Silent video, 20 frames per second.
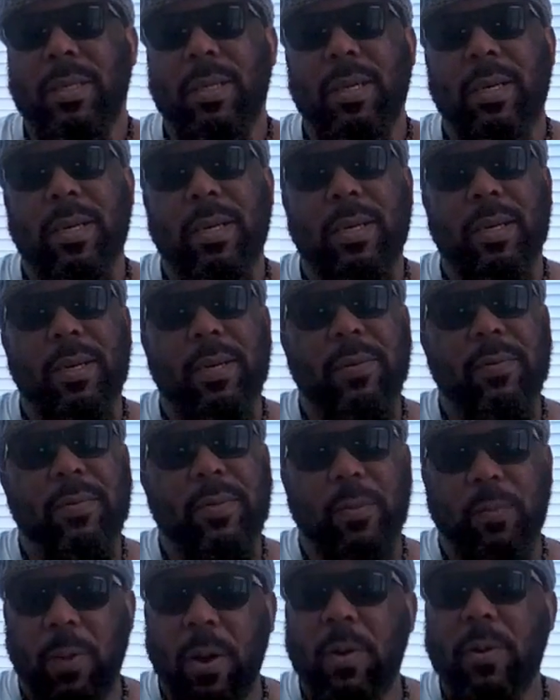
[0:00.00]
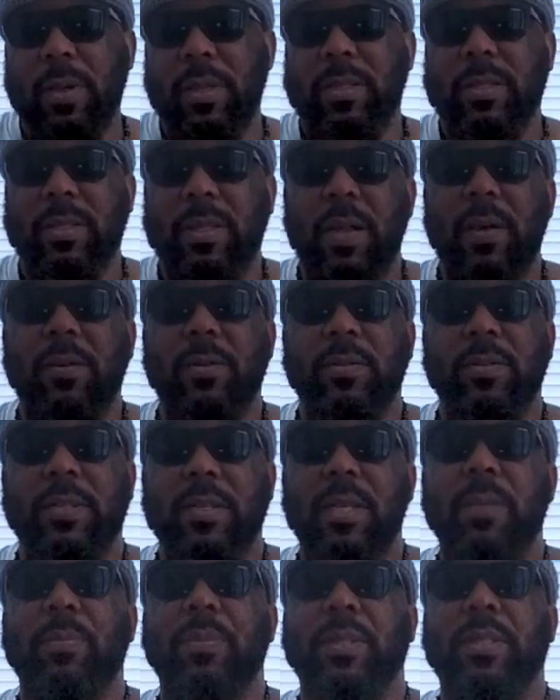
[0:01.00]
of the Rolling Stones'
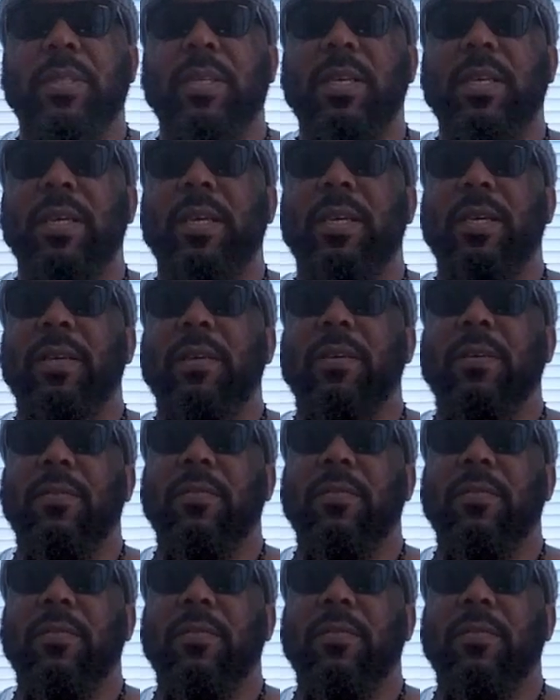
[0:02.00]
"Sympathy